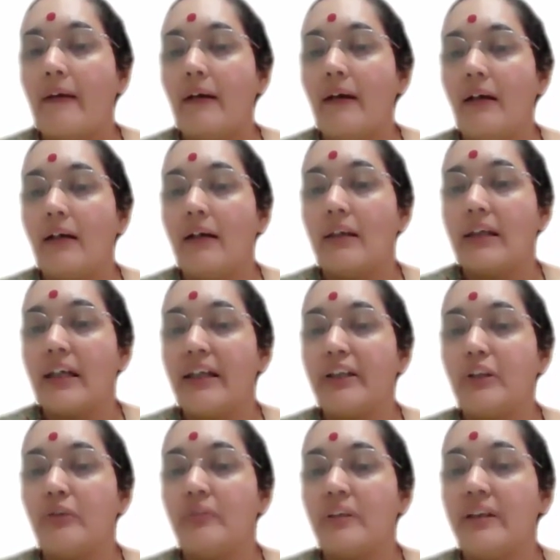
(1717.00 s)
Right
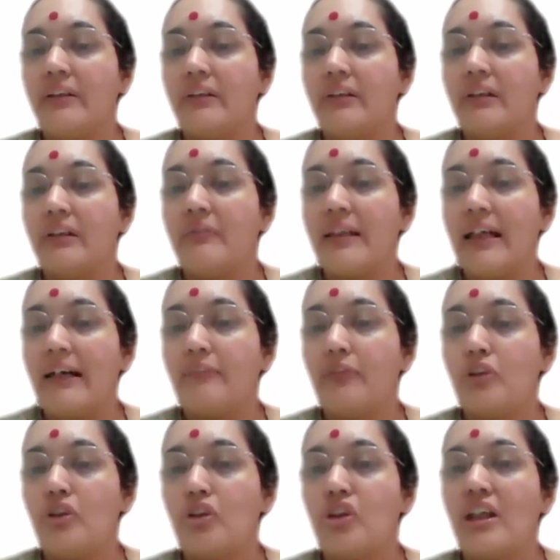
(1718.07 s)
over here, we have
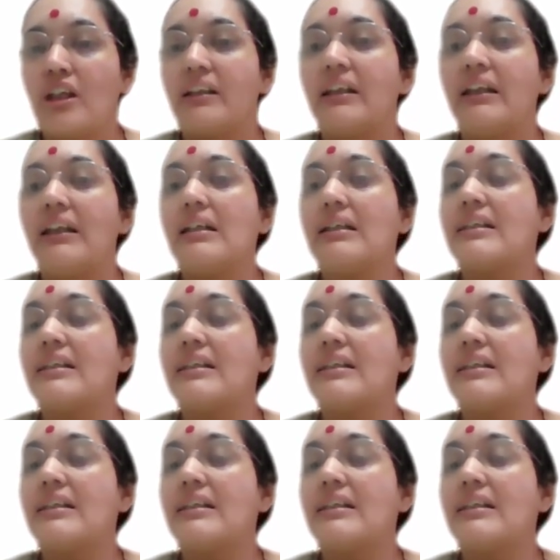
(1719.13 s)
Ujjaini.